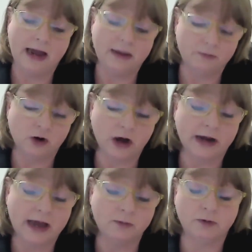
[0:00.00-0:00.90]
you're not
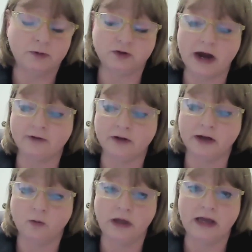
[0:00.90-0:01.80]
capable of
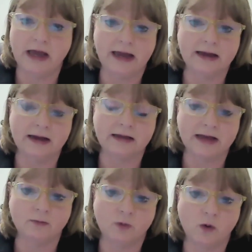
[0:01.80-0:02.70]
traveling, we can at
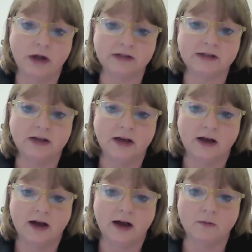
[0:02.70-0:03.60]
that point
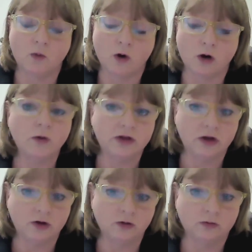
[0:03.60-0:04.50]
work with
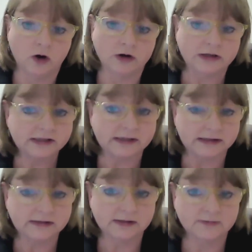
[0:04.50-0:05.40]
you long
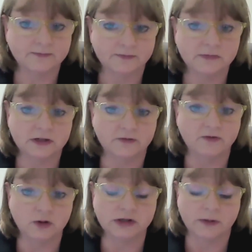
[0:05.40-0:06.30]
distance to
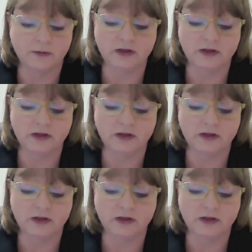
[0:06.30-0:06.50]
view some of these